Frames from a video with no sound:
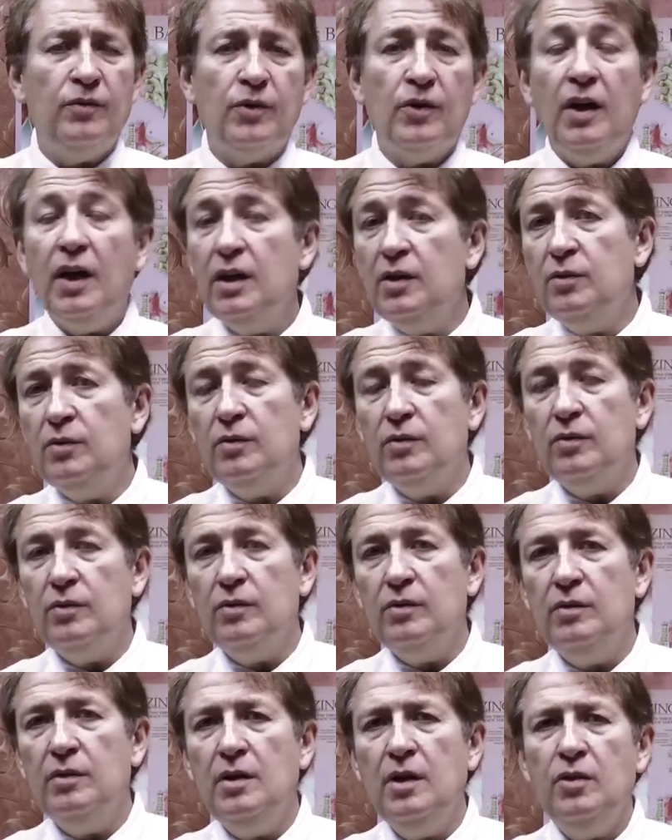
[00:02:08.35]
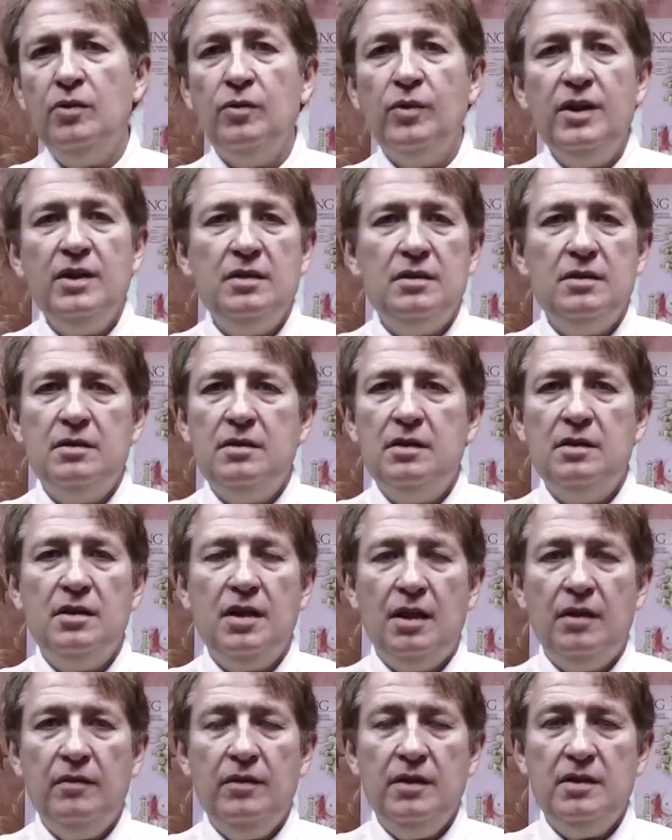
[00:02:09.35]
for unknown reasons, just
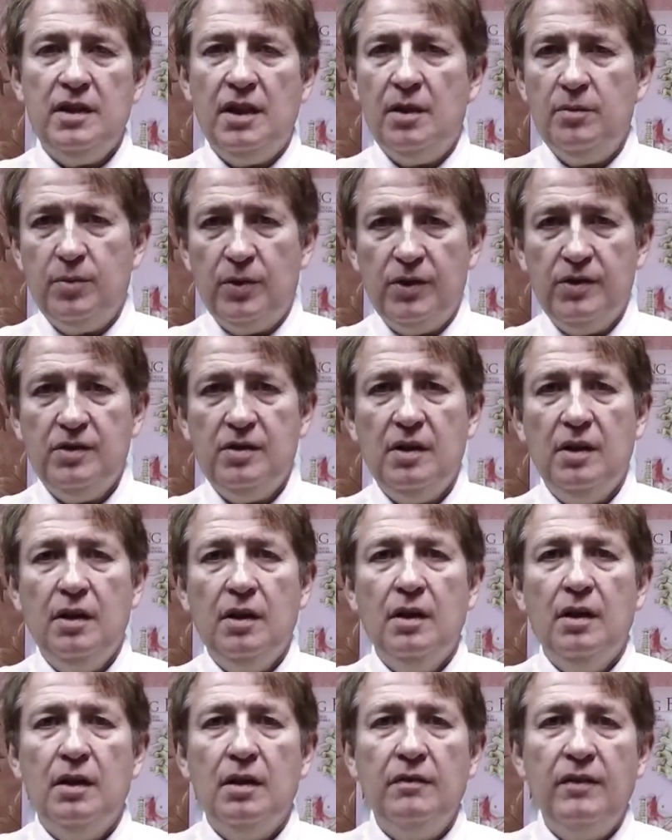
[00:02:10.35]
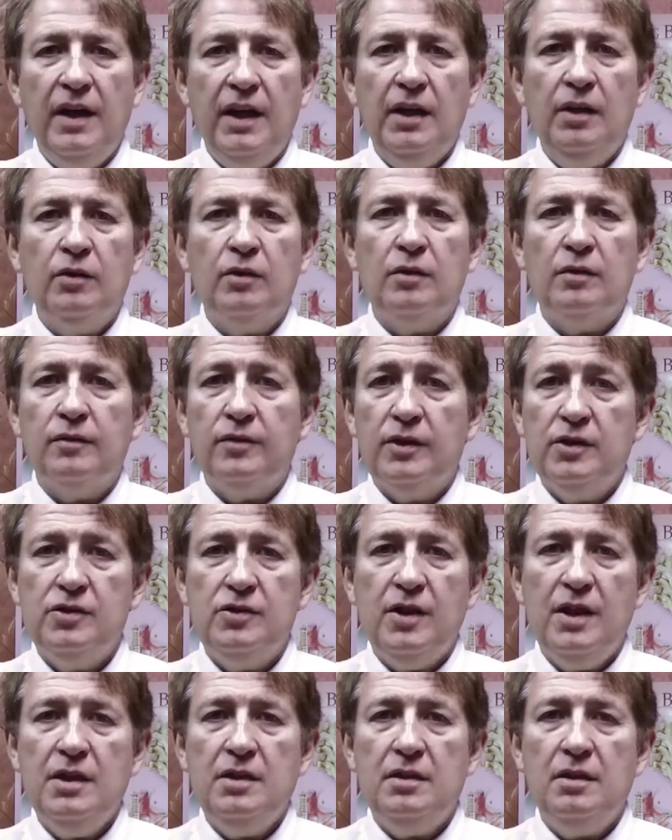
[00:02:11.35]
have these outbursts of anger or
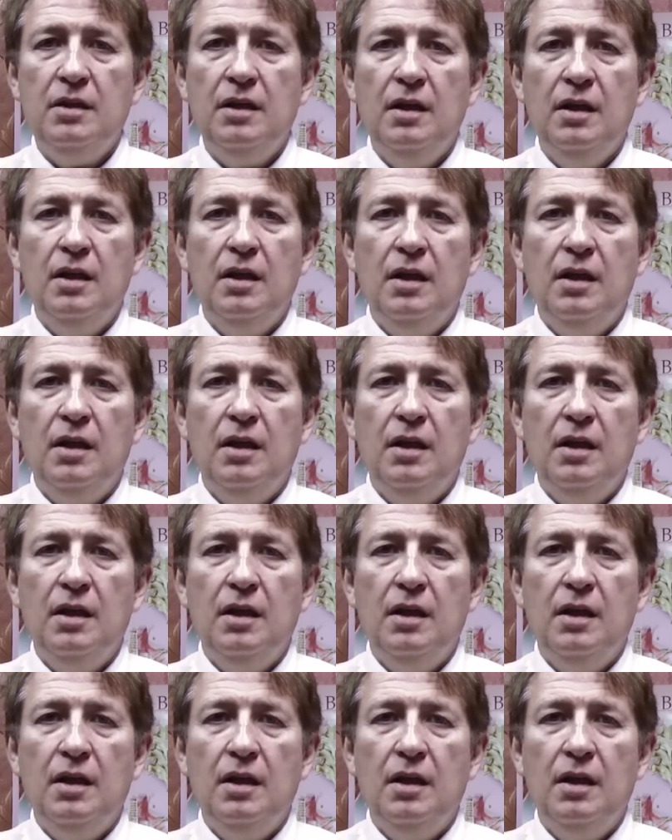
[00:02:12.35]
frustration.